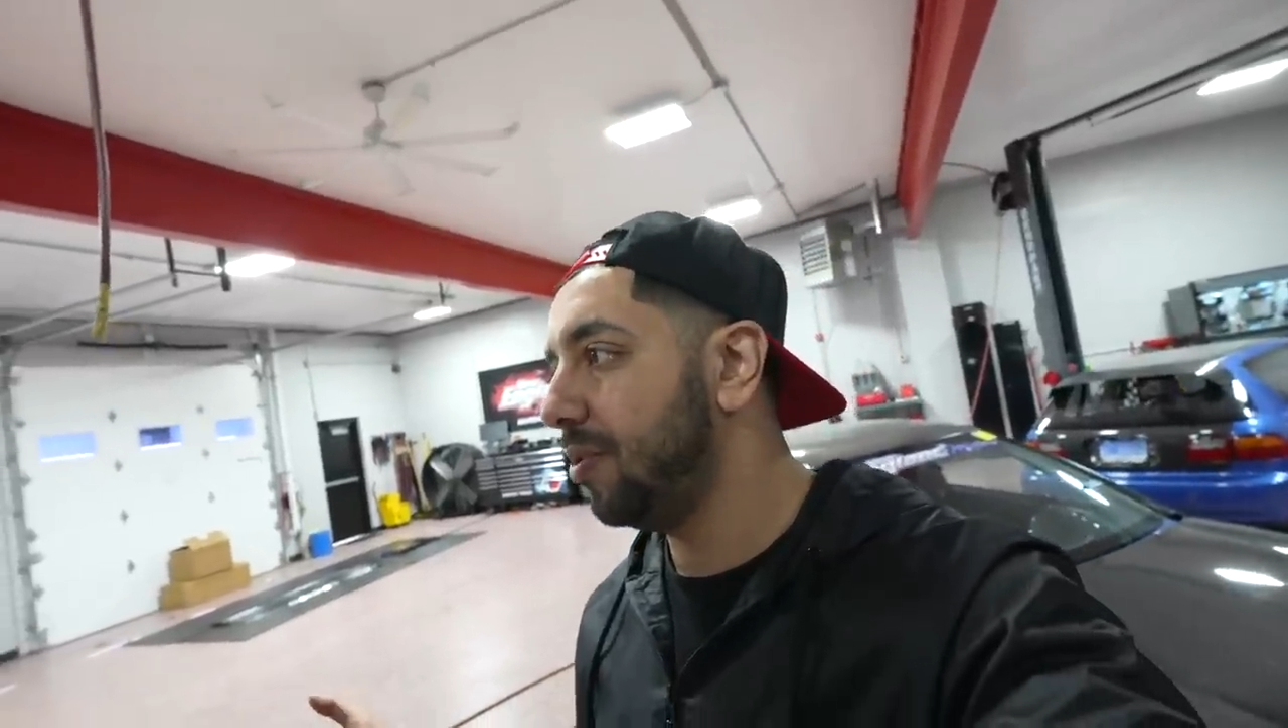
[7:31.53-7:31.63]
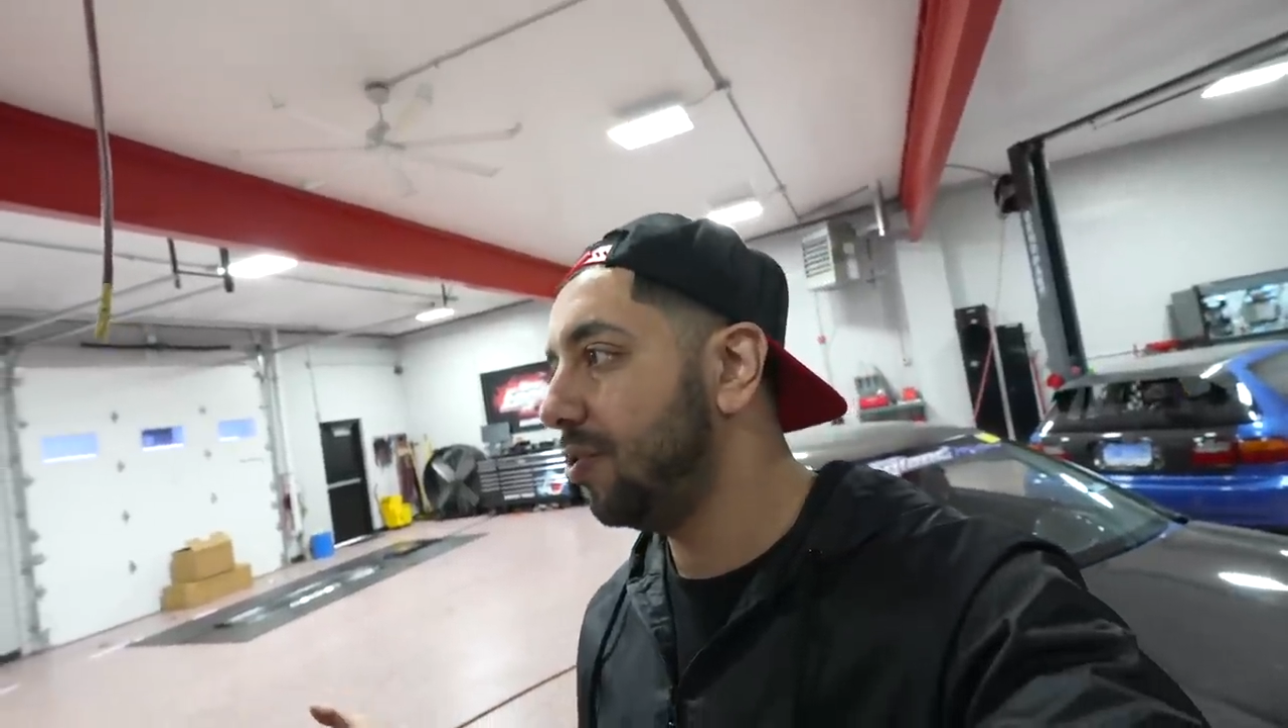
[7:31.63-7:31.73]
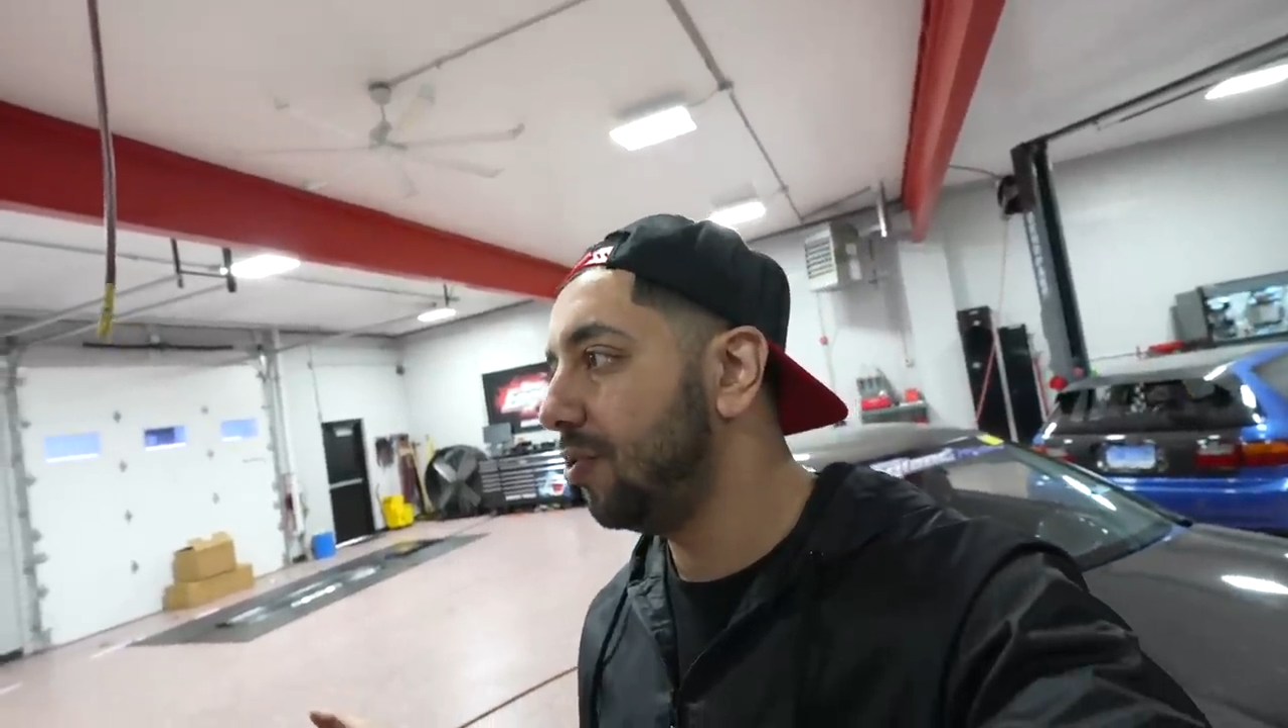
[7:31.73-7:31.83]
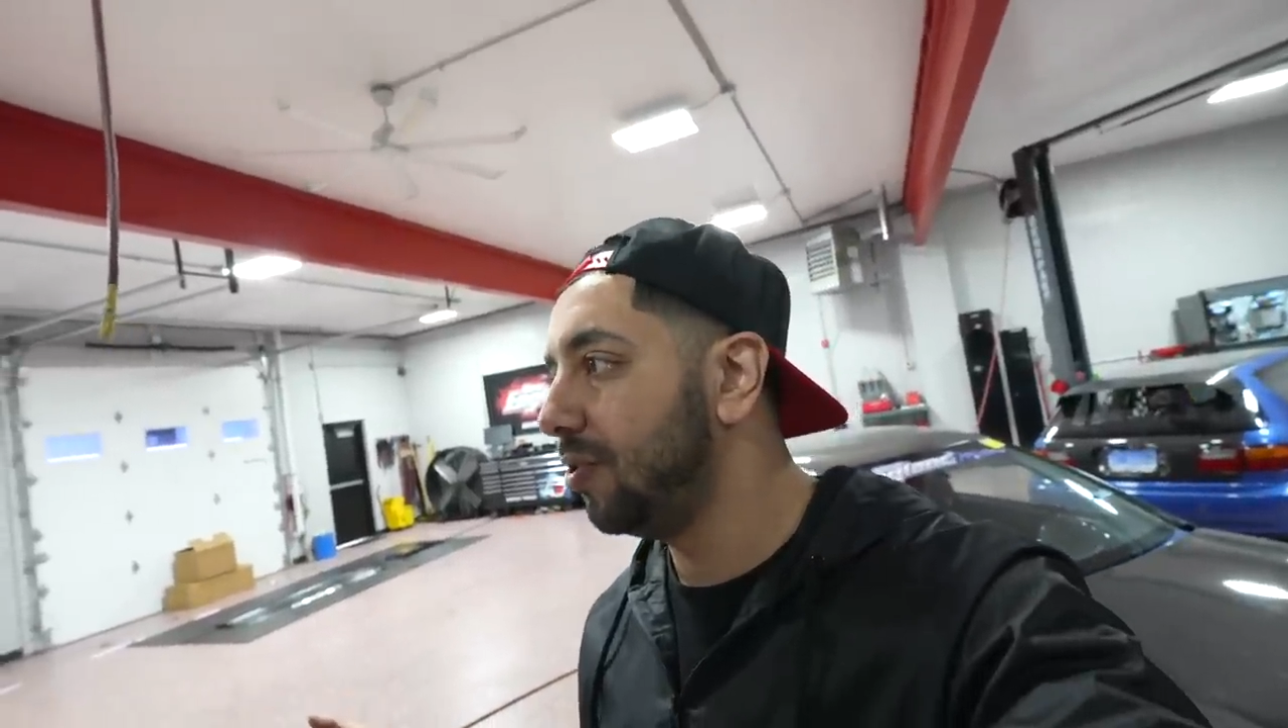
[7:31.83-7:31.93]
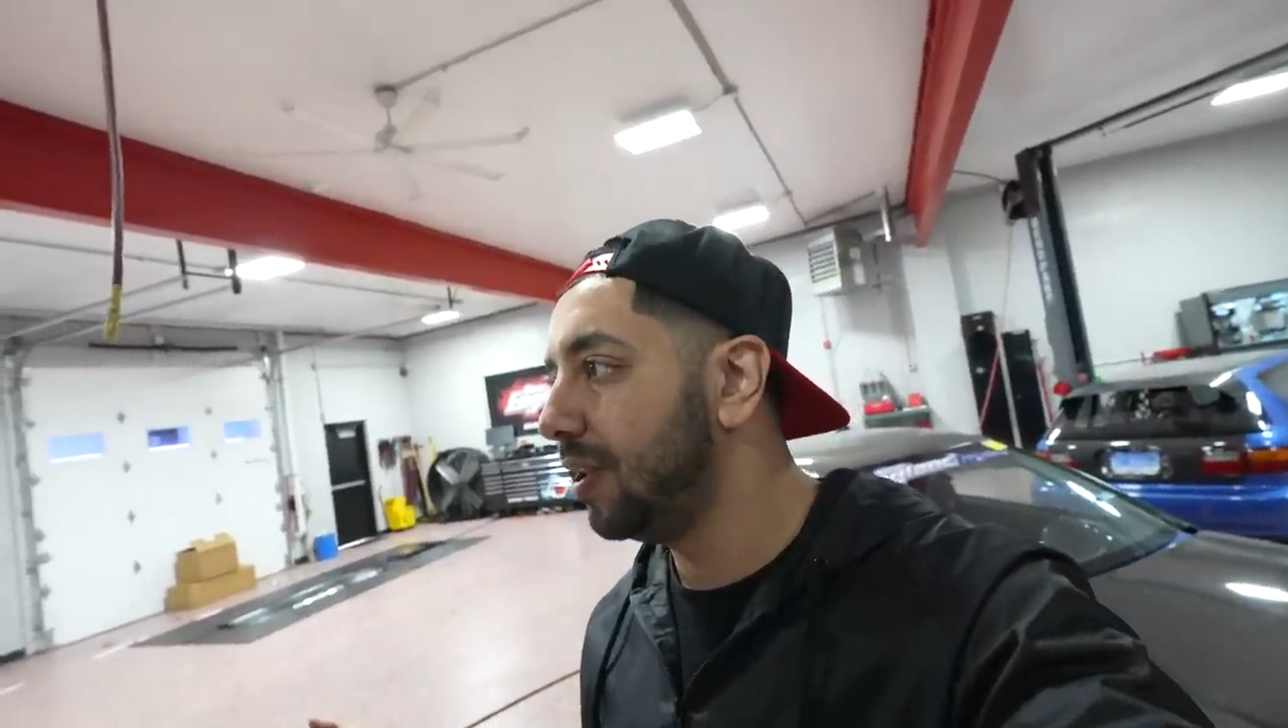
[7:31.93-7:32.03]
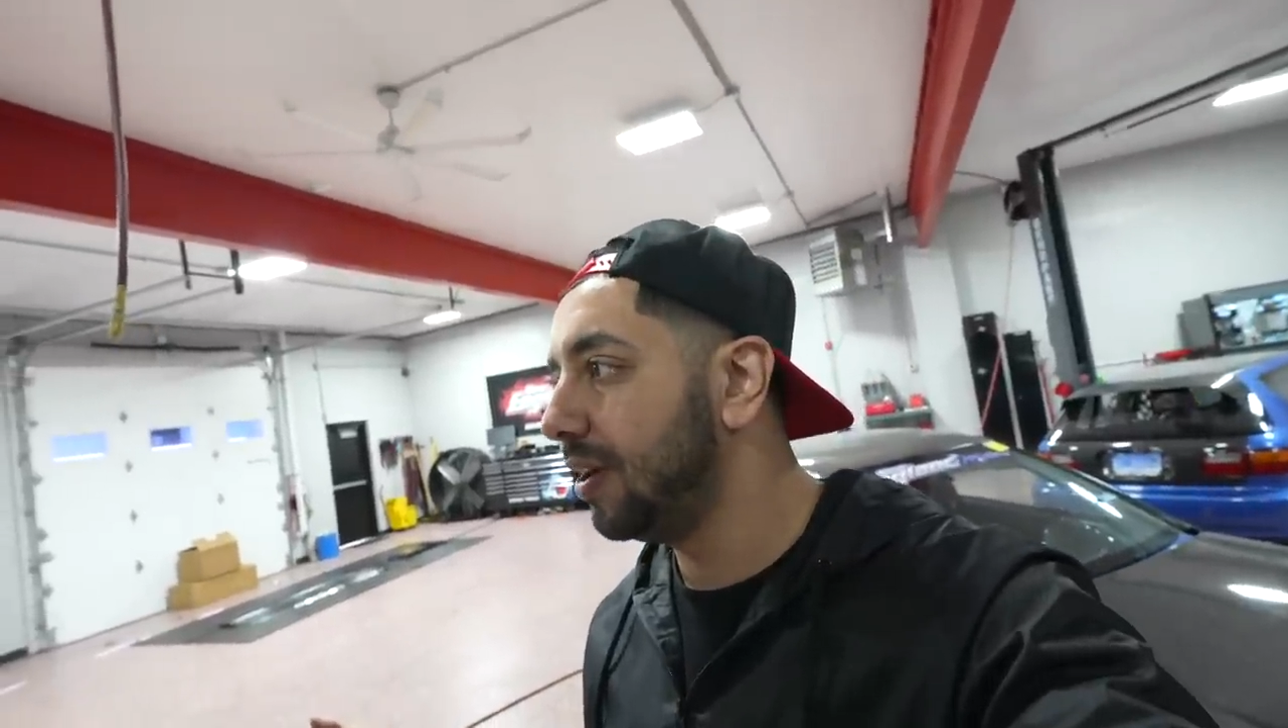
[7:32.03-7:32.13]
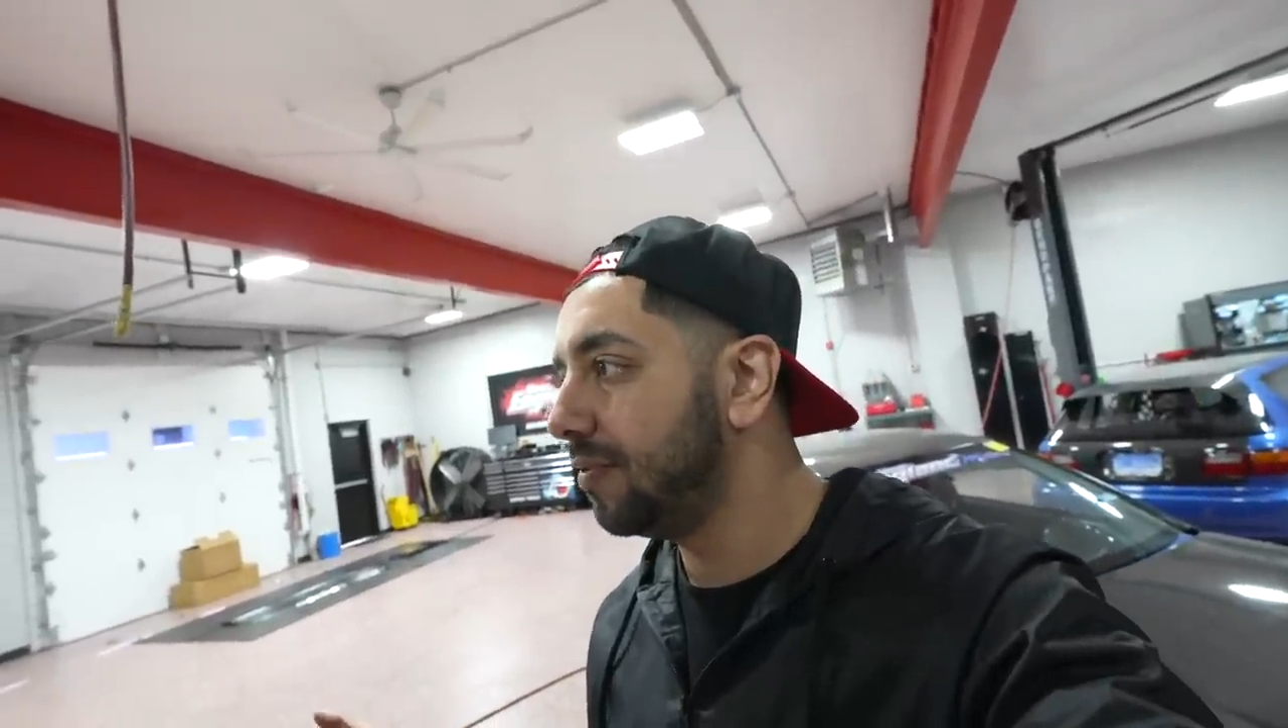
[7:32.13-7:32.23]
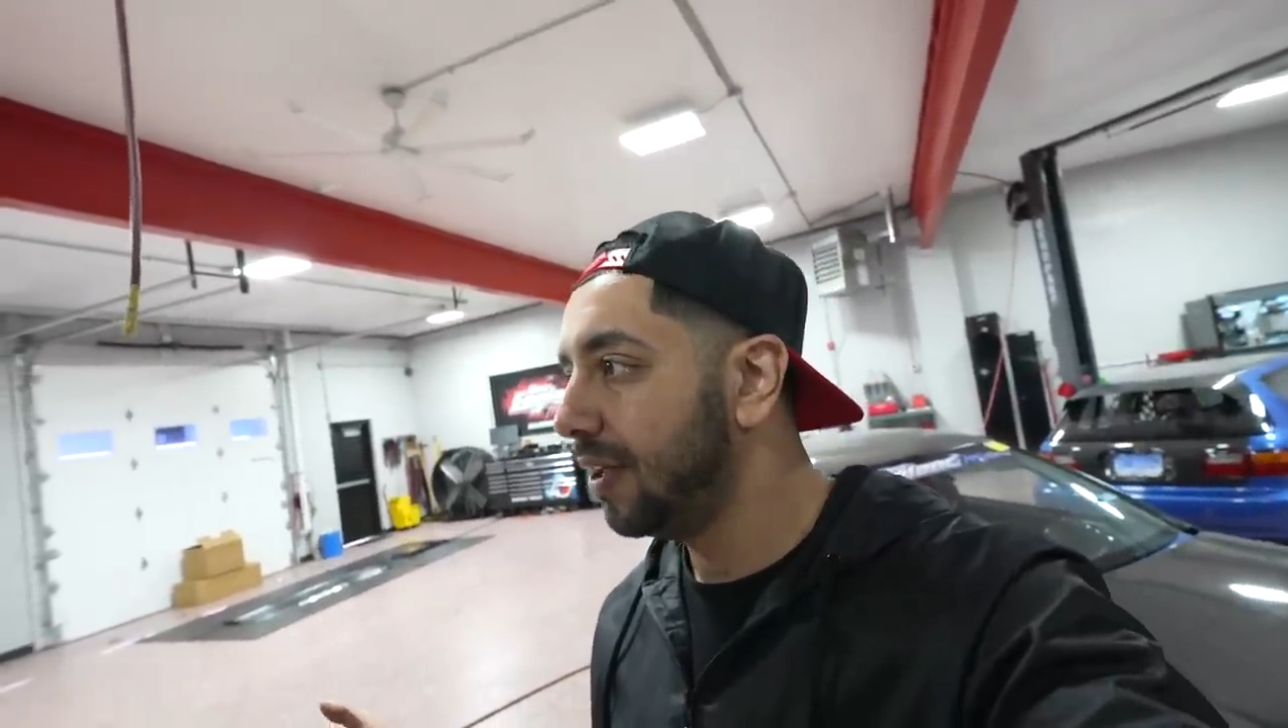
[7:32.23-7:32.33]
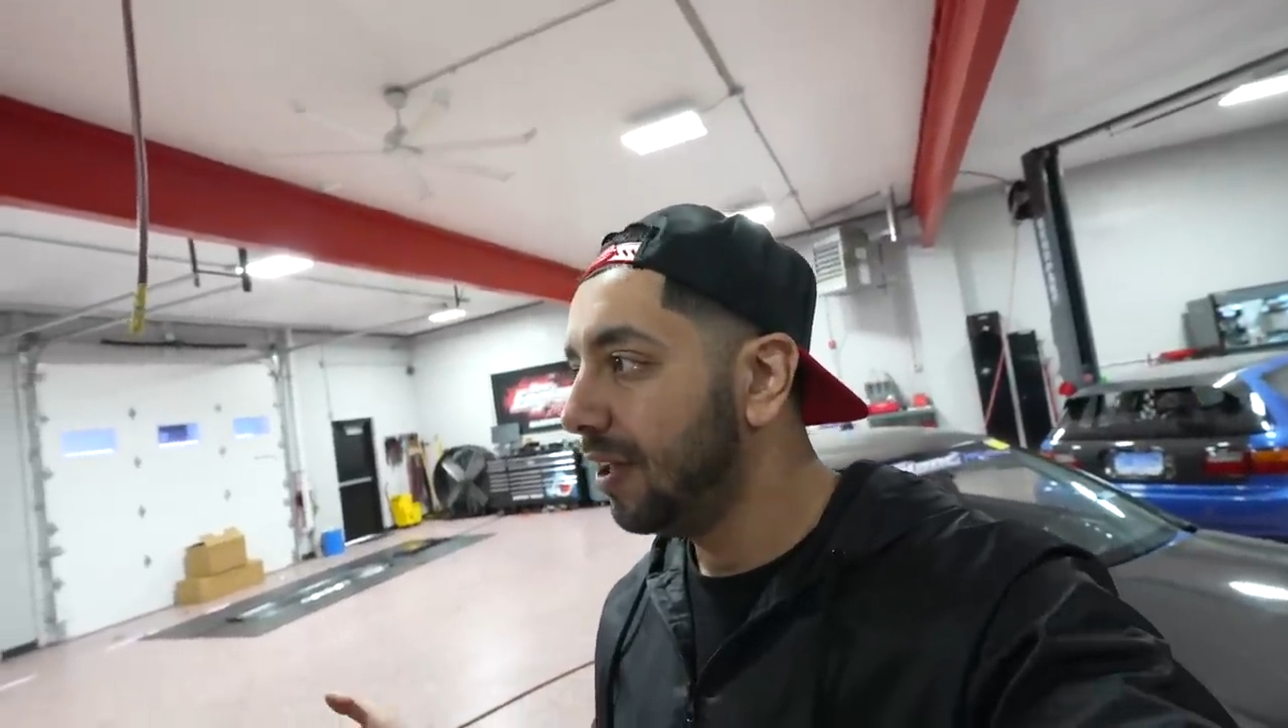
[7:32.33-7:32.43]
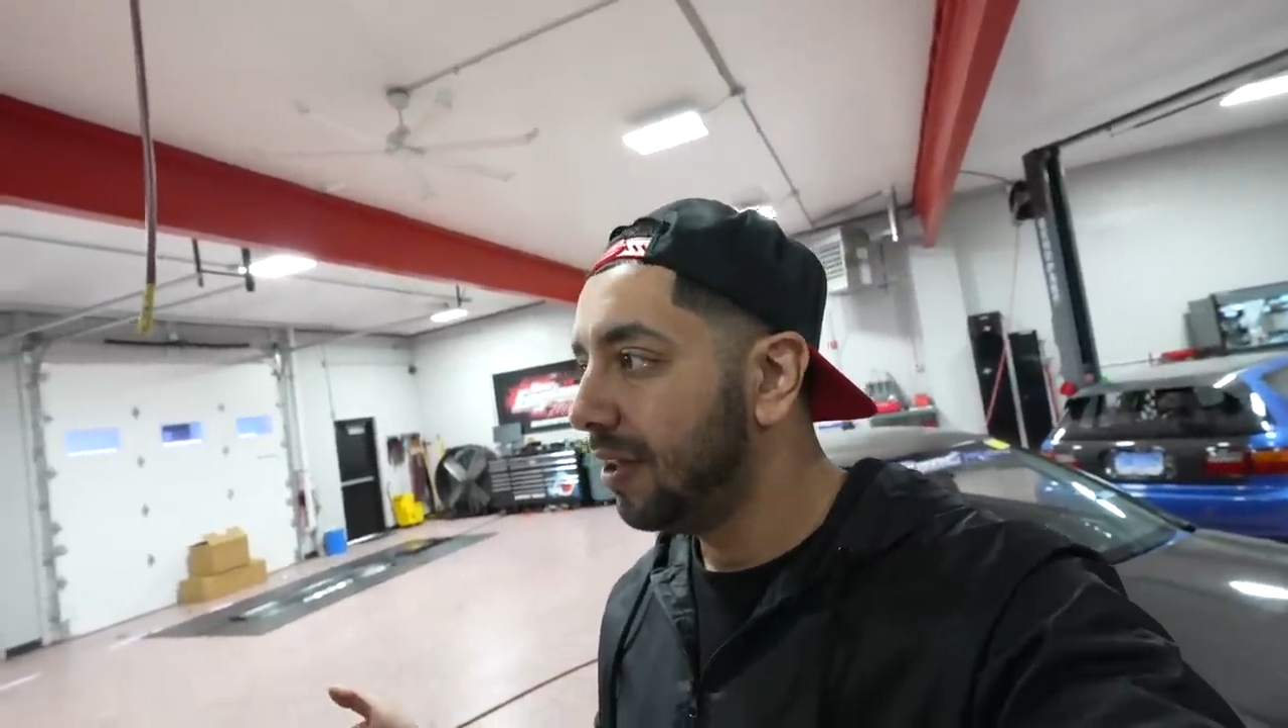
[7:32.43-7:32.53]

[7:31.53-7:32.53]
no lift